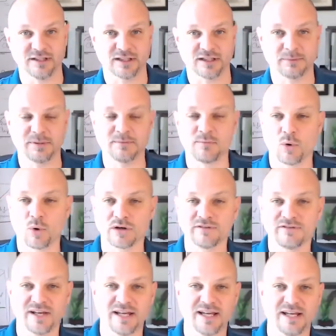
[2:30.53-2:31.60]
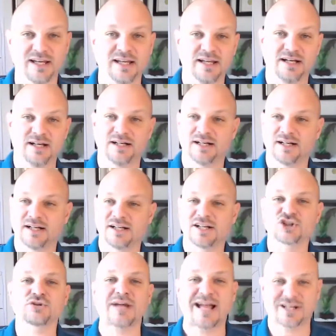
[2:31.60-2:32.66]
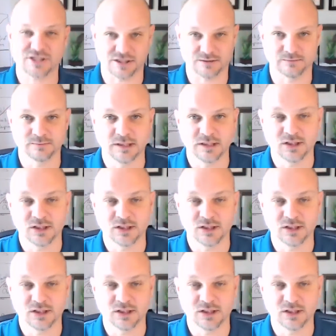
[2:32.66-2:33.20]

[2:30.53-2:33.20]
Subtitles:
It could be more of an attraction.